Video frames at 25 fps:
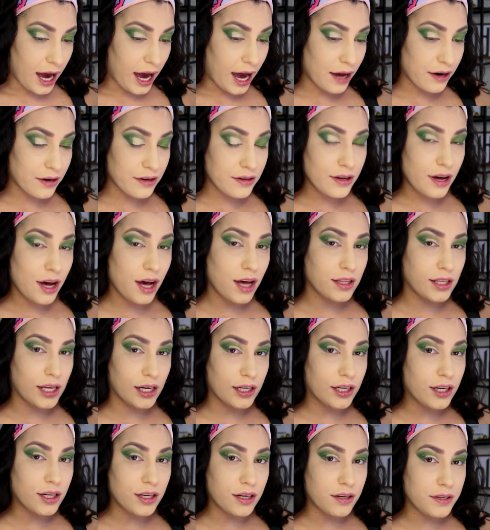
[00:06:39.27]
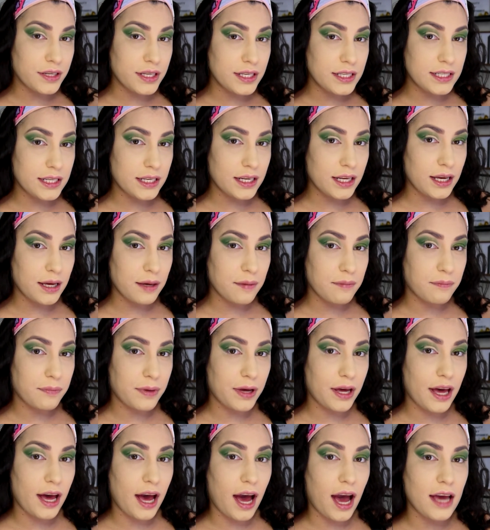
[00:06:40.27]
I don't know how long ago he did it,
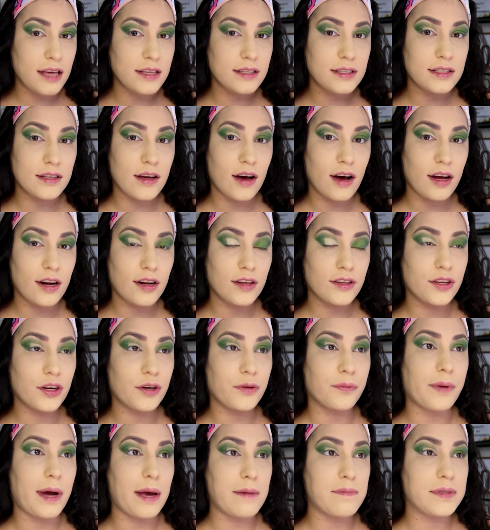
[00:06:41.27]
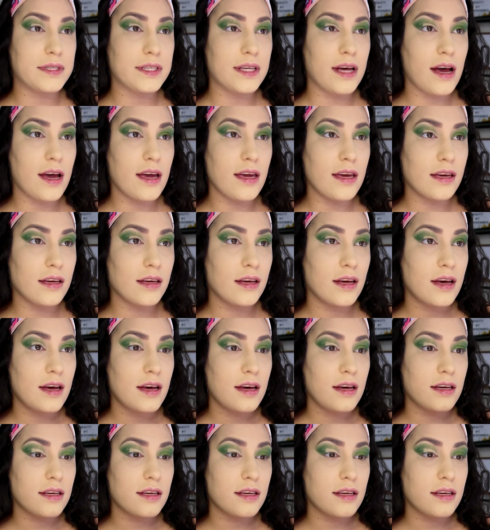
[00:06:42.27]
but I saw it on their website.